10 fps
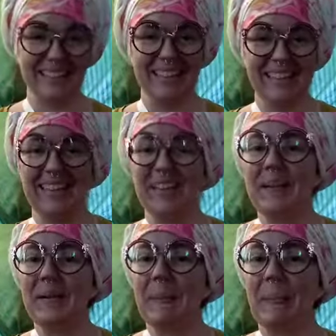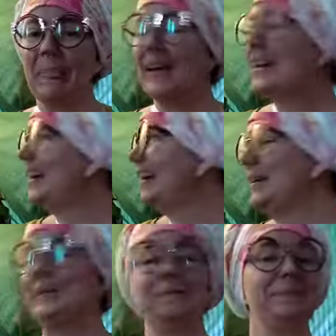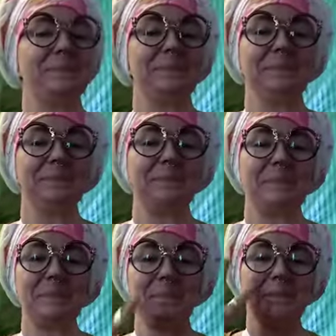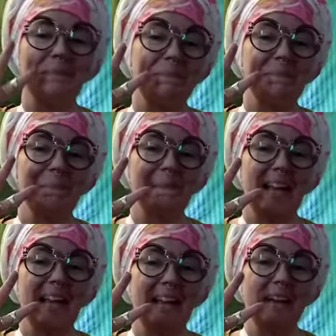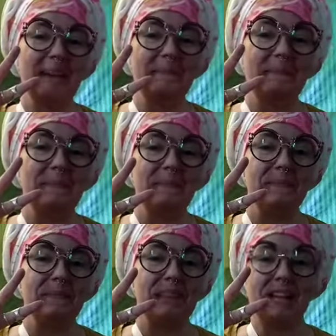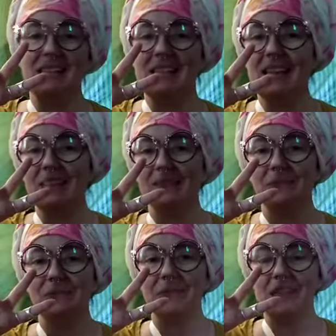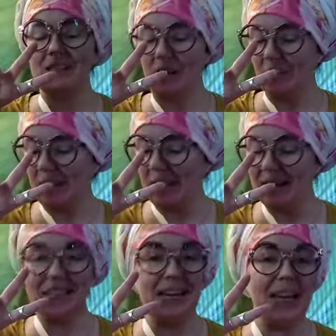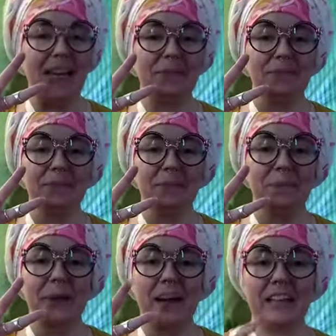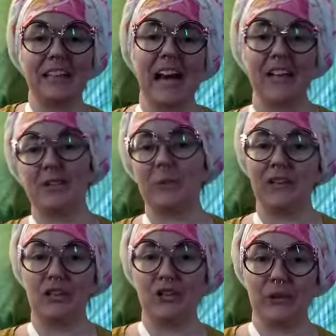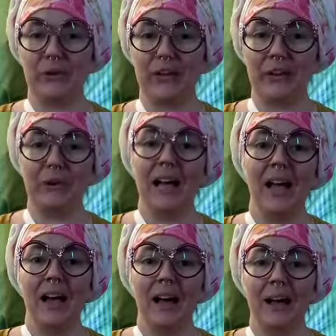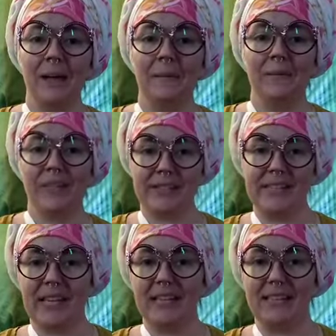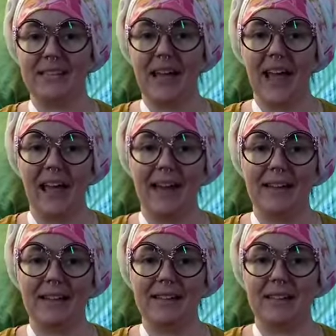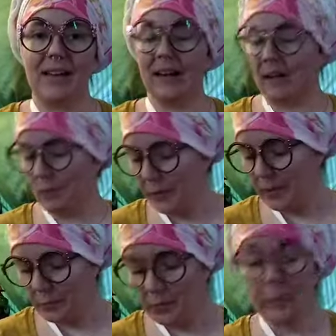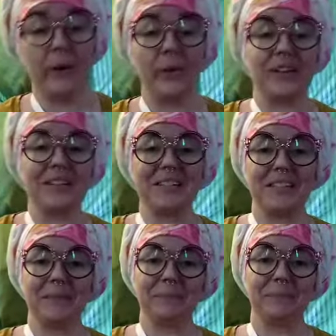hey, peace out, guys. Thanks for putting up with me in the background. Yep, that's it. That's all we got today. But I just wanted to show you um, the seeds and uh, what we what we ordered